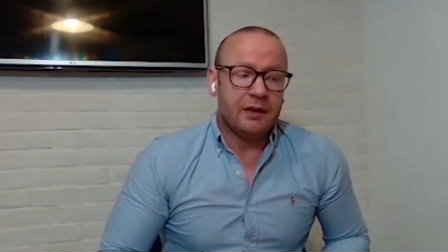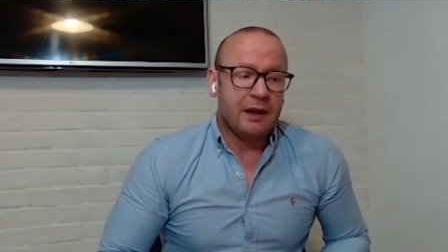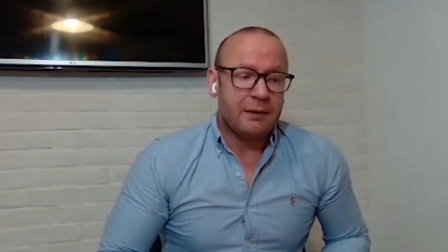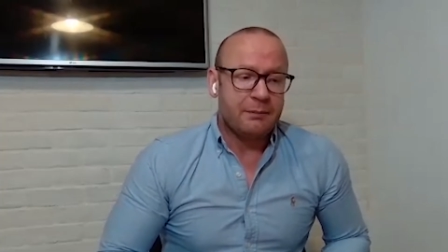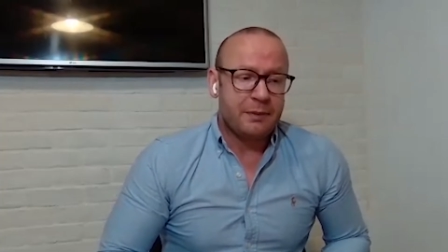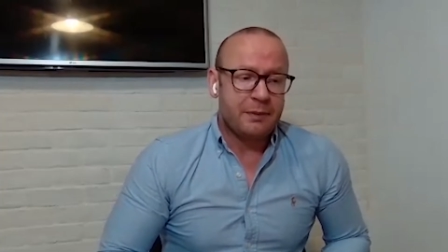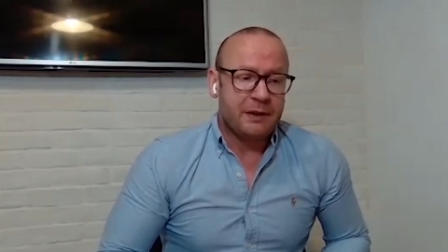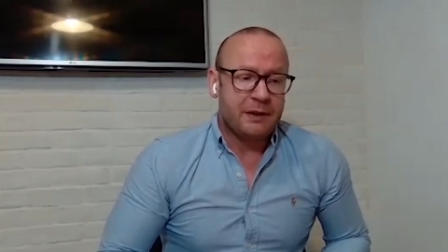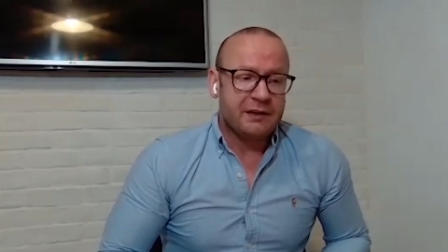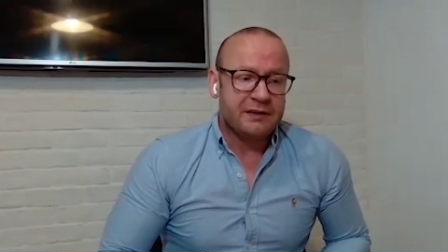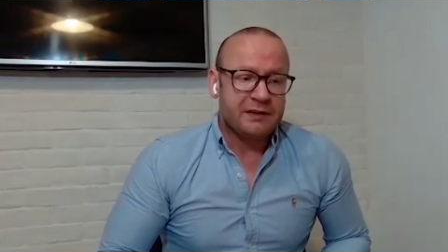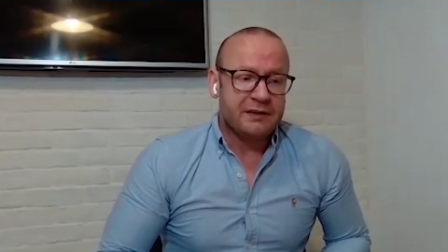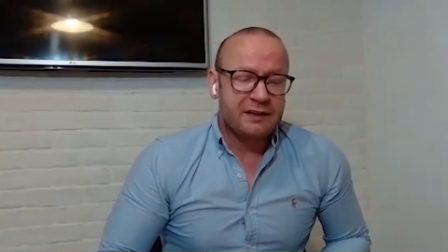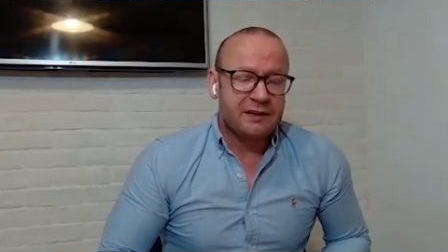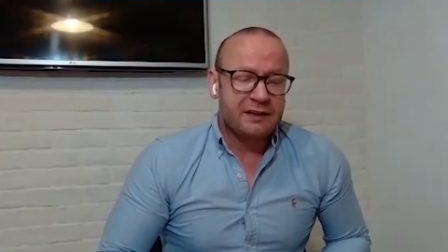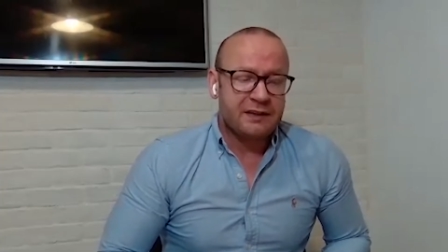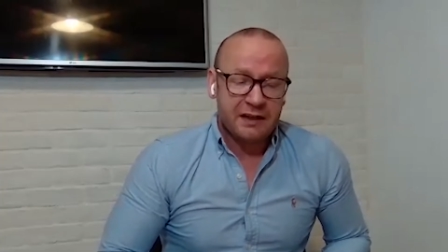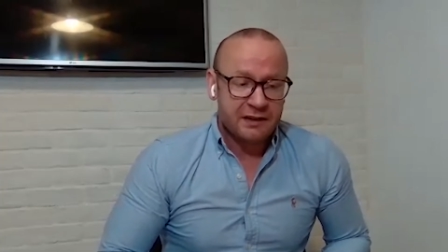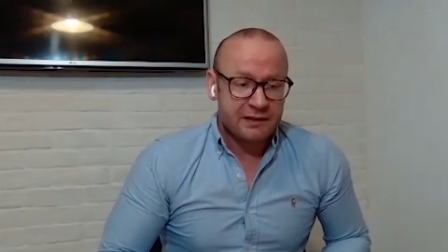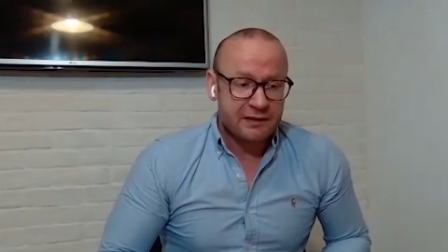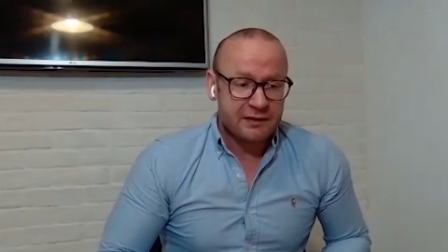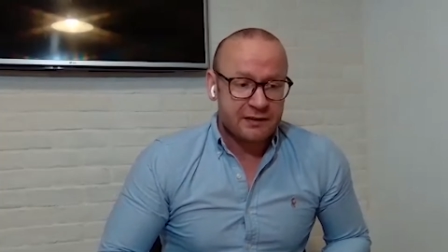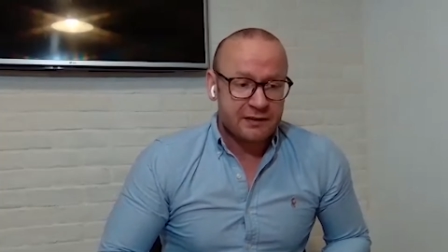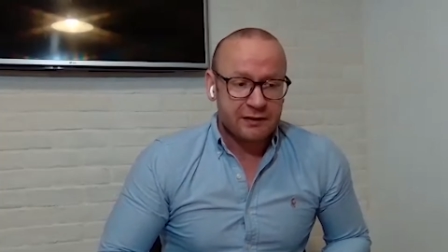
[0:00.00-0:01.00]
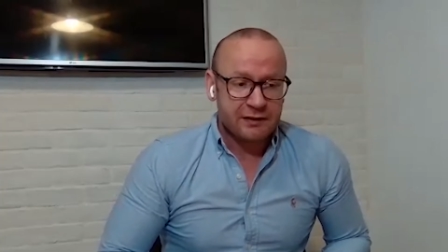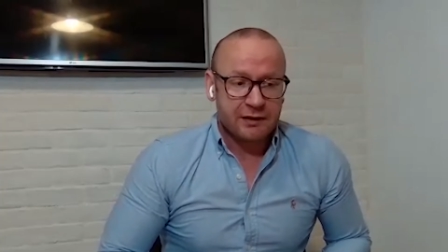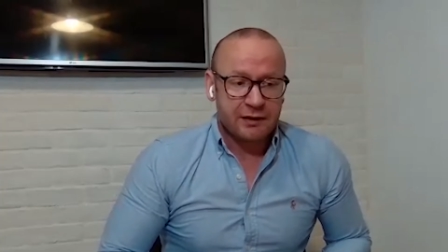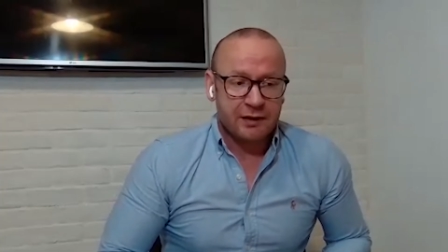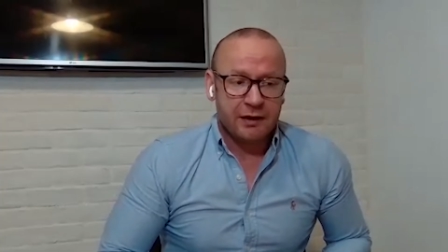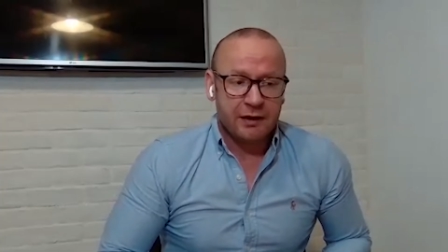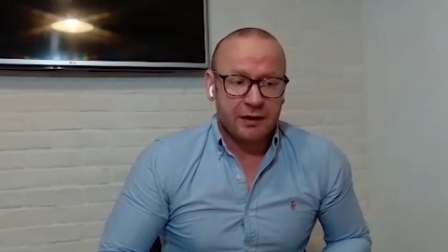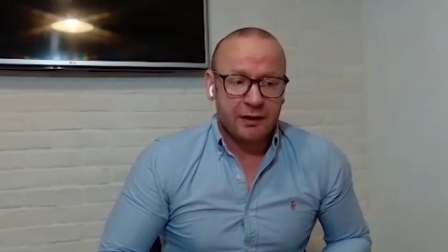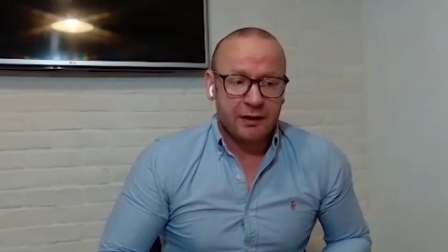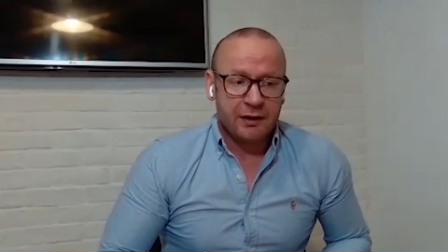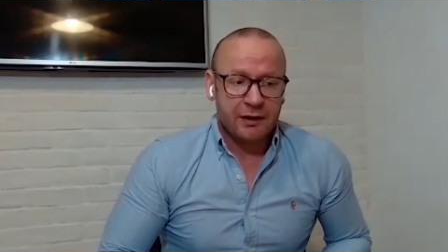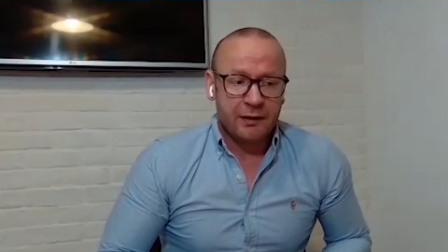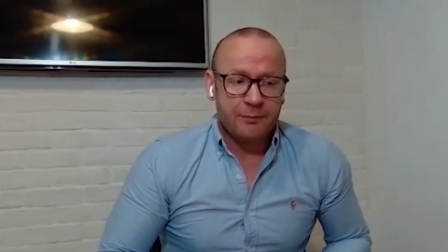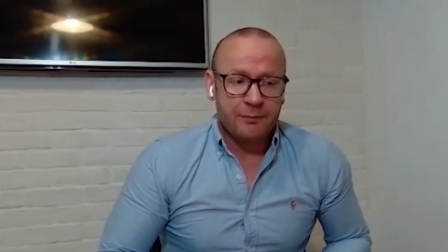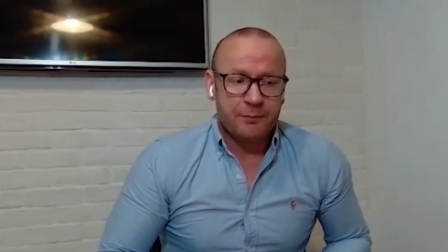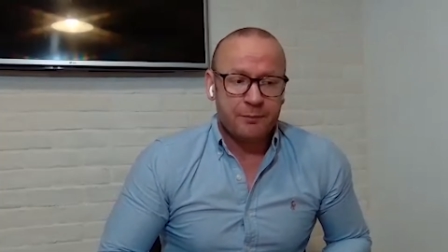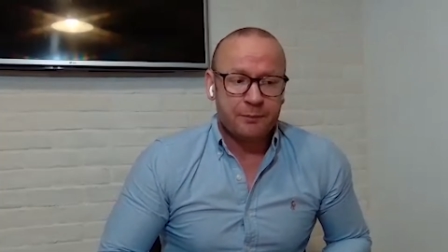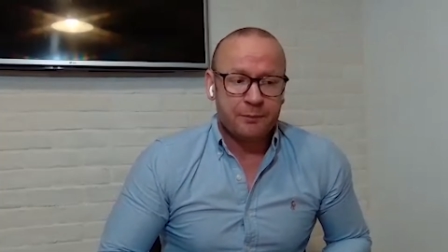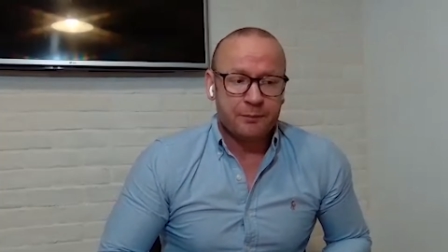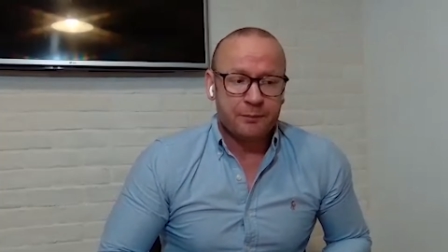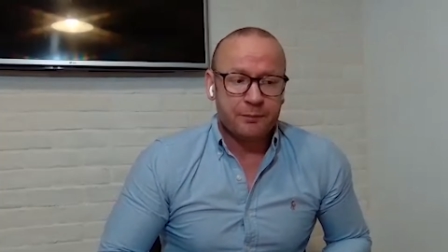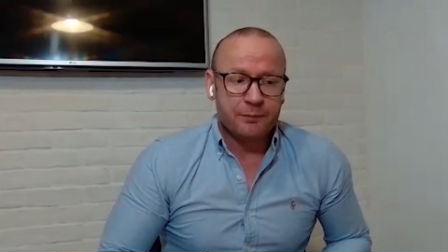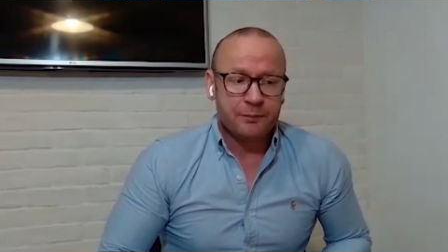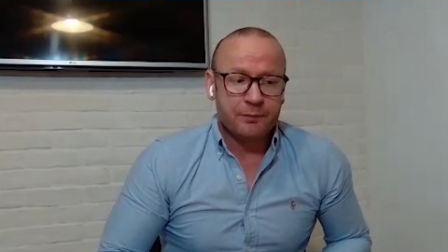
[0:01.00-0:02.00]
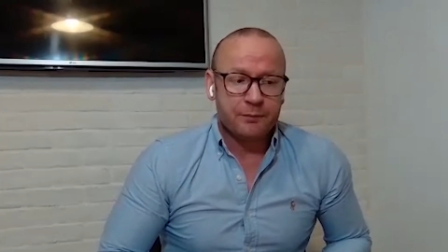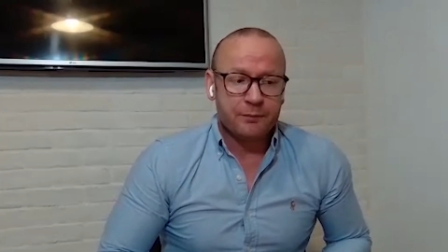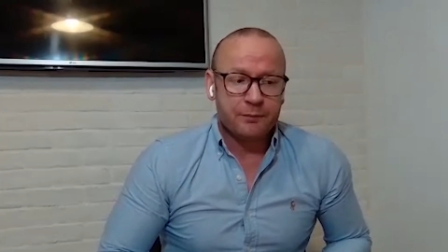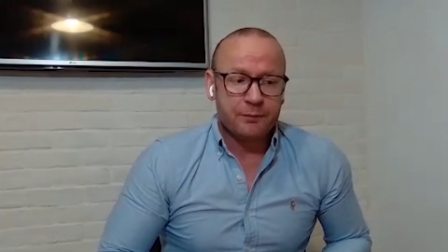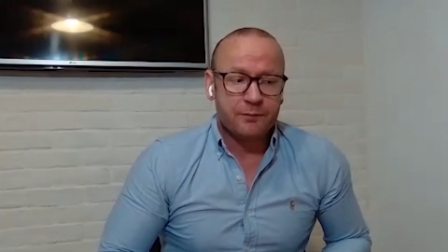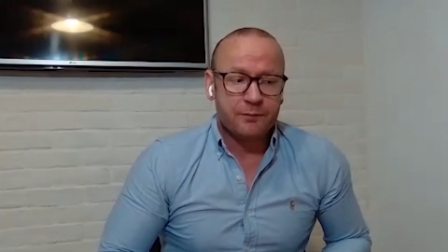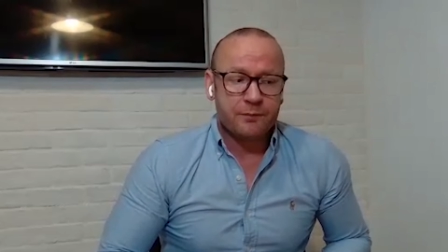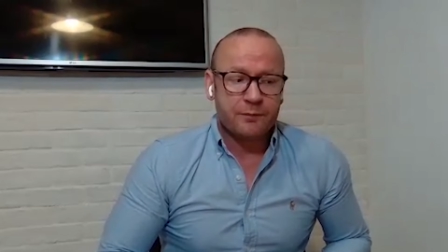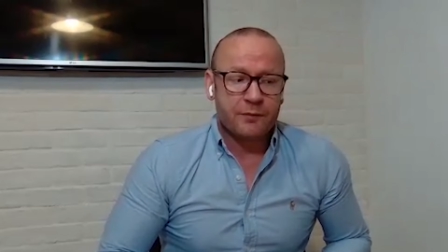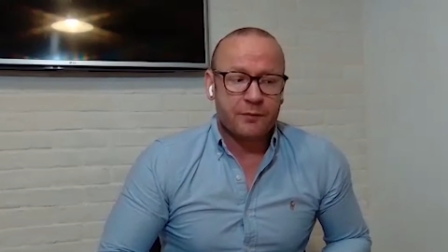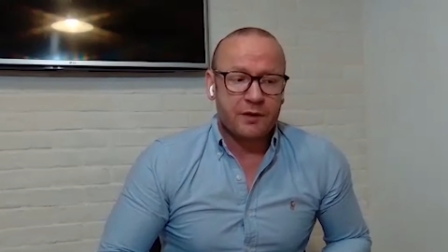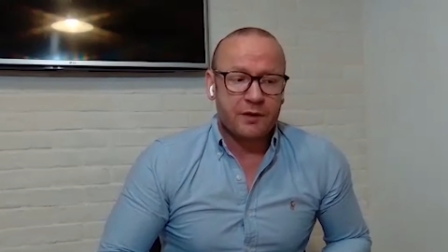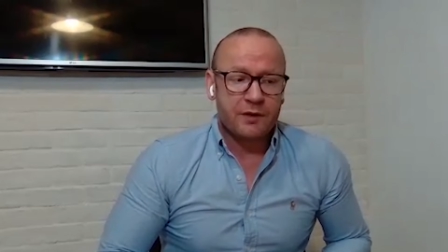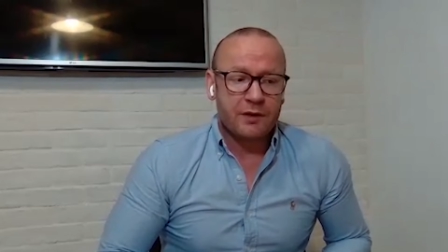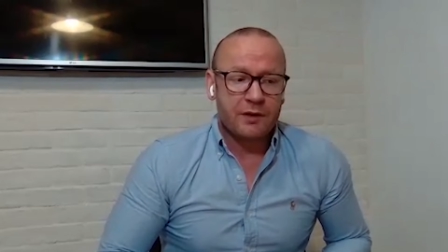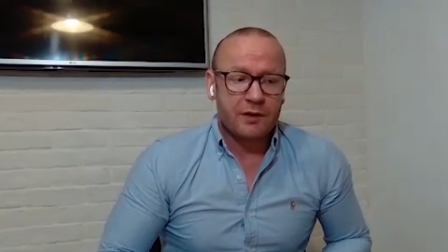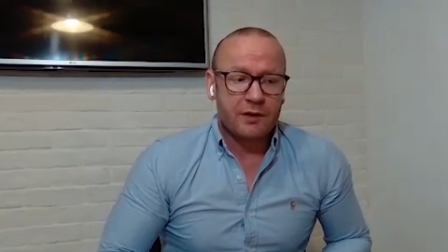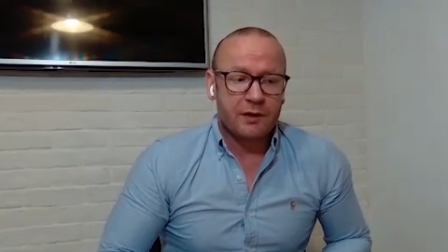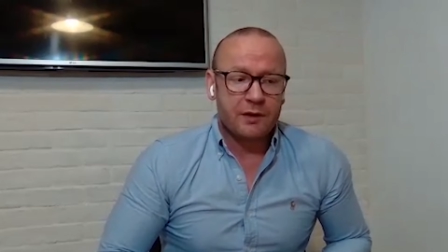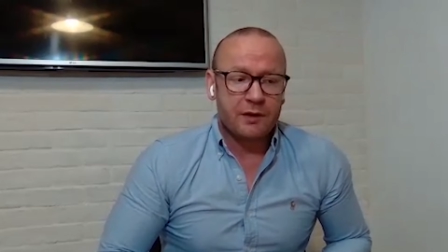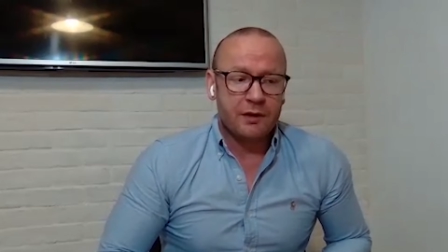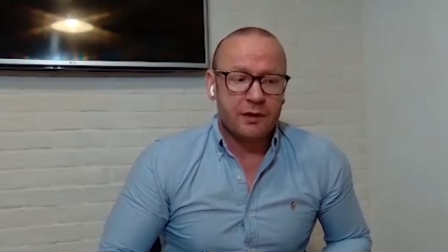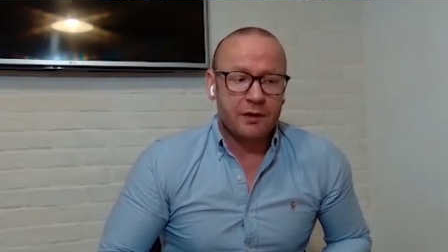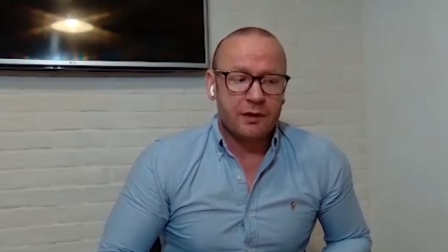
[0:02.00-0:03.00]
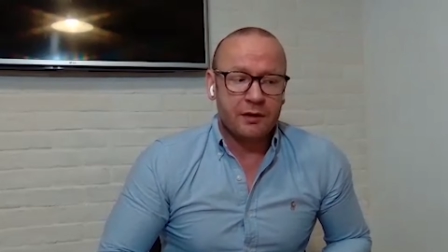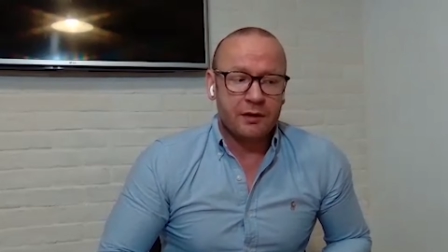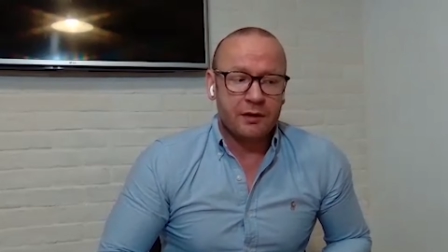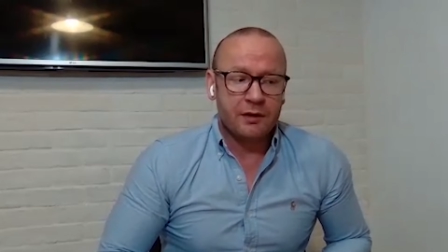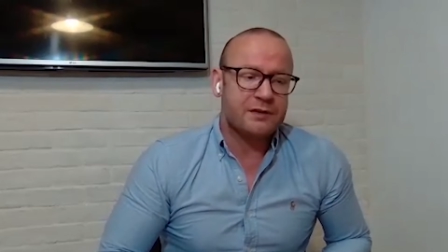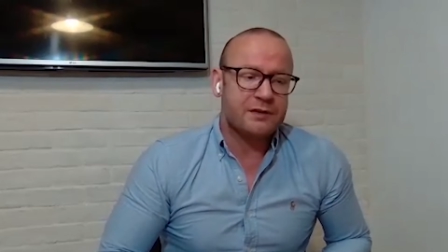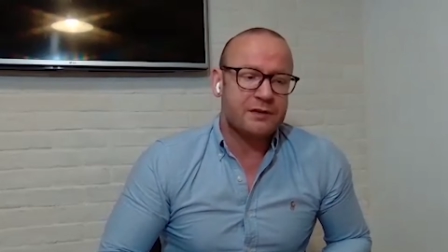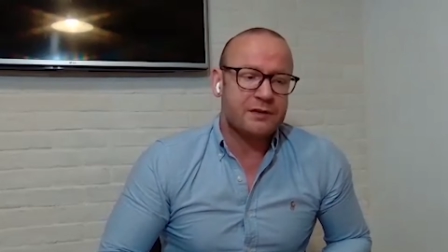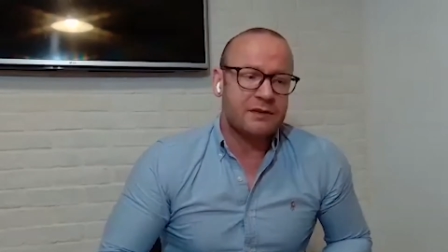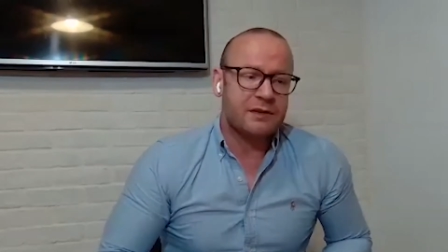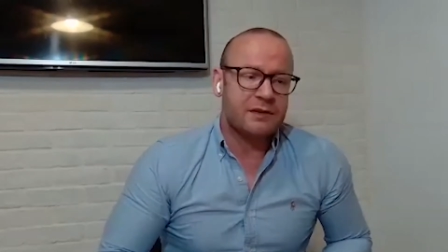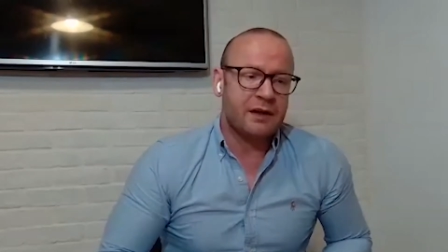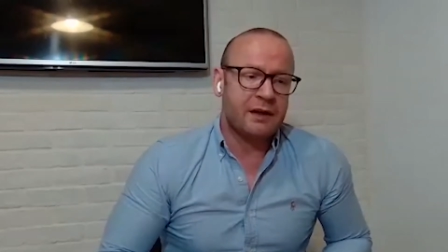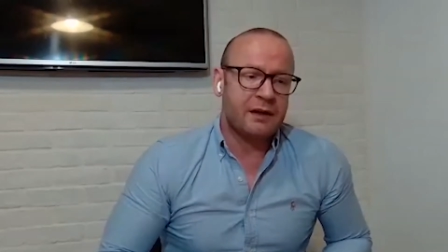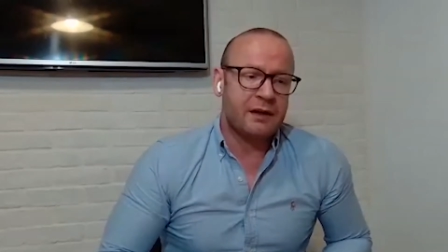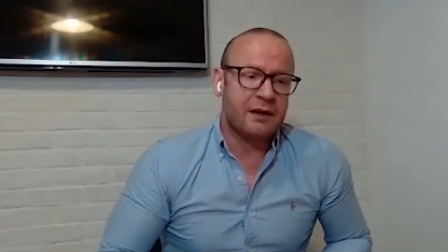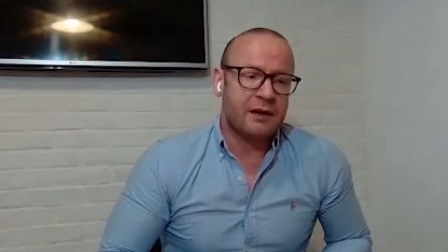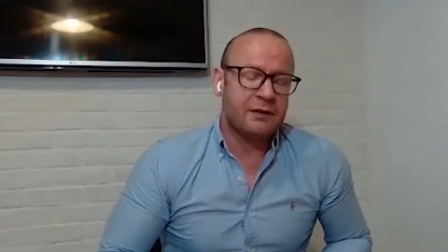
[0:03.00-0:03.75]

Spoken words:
That being said, if your goal is awareness